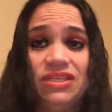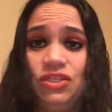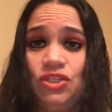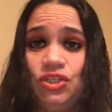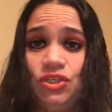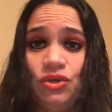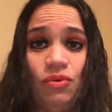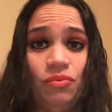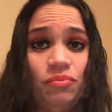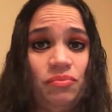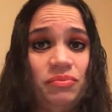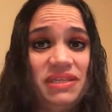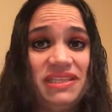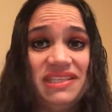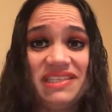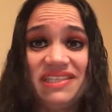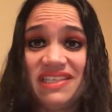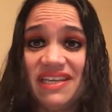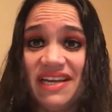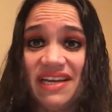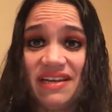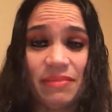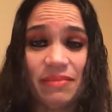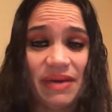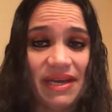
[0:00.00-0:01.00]
don't
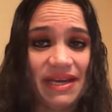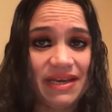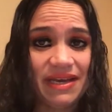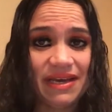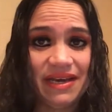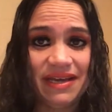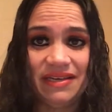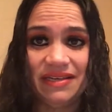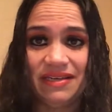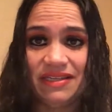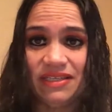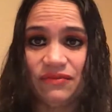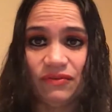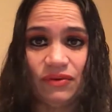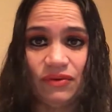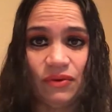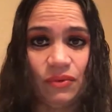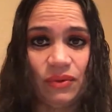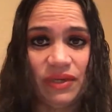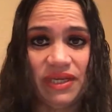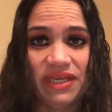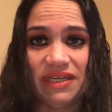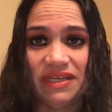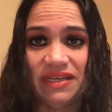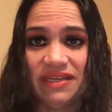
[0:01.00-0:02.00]
mistake my kindness for
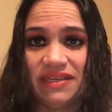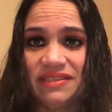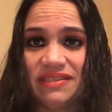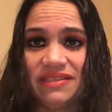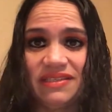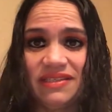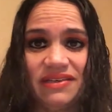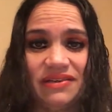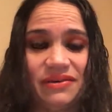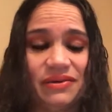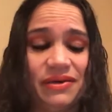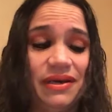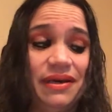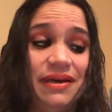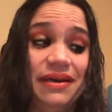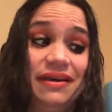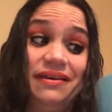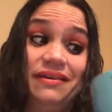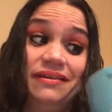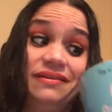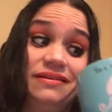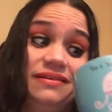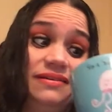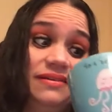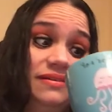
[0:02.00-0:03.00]
weakness,
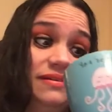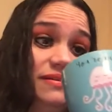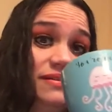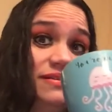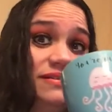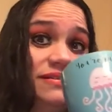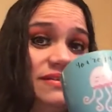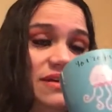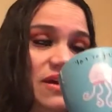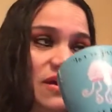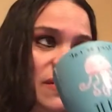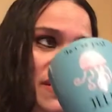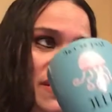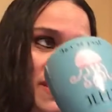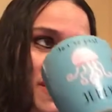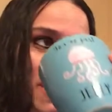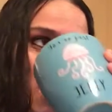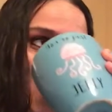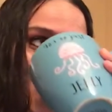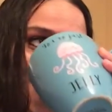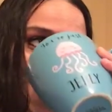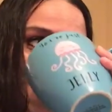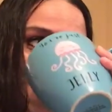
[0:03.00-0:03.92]
okay? Sorry.